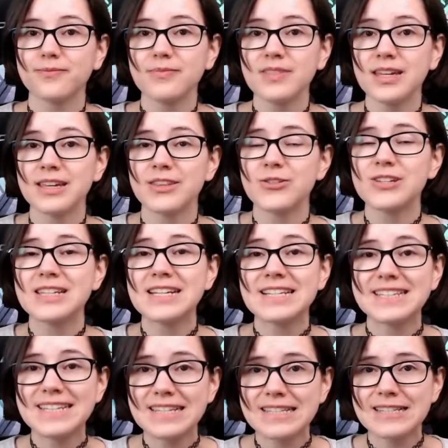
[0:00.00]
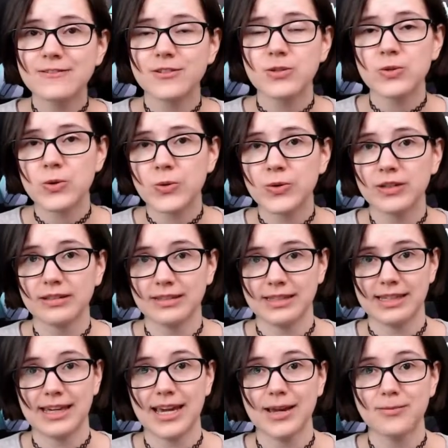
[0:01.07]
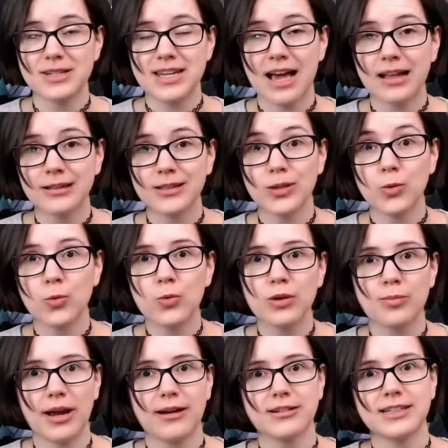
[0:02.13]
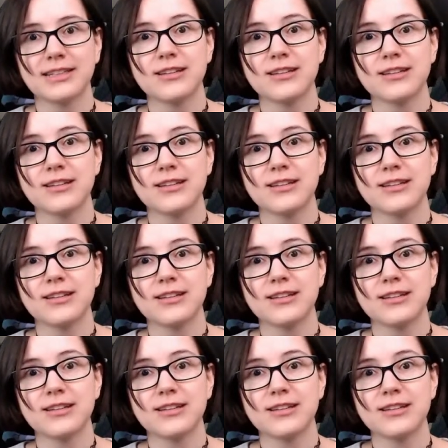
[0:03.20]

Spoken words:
There is an extensive tutorial in the game telling you all about it.